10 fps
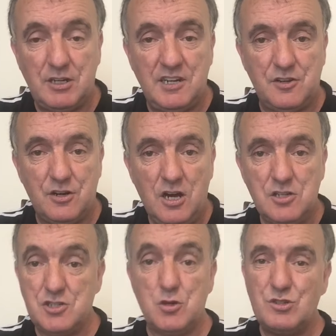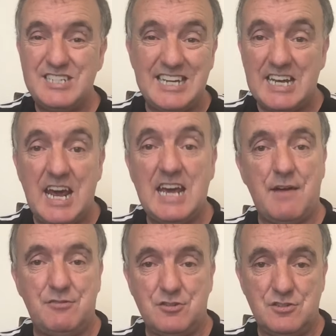either. There's no DNA
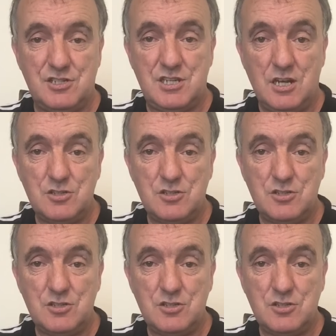evidence.